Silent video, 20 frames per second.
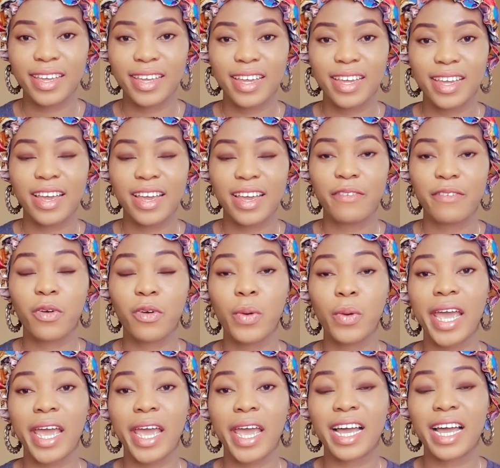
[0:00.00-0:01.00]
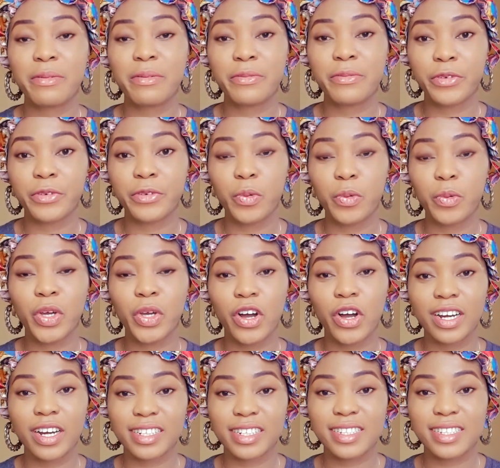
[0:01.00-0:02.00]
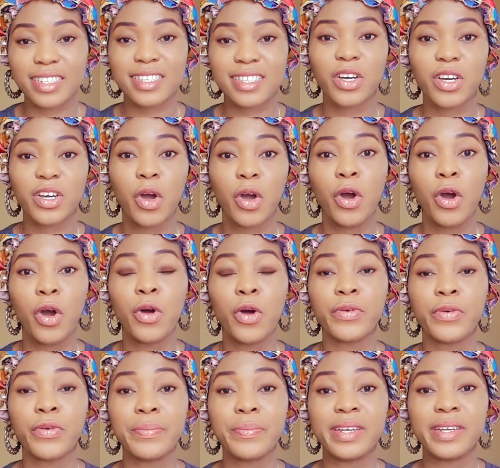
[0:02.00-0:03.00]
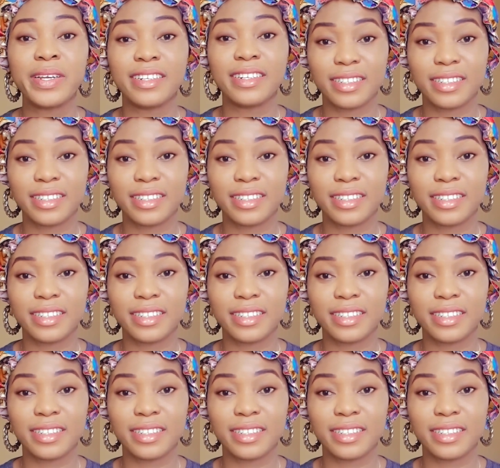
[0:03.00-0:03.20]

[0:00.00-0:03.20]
From where I come from, we call it Orimili.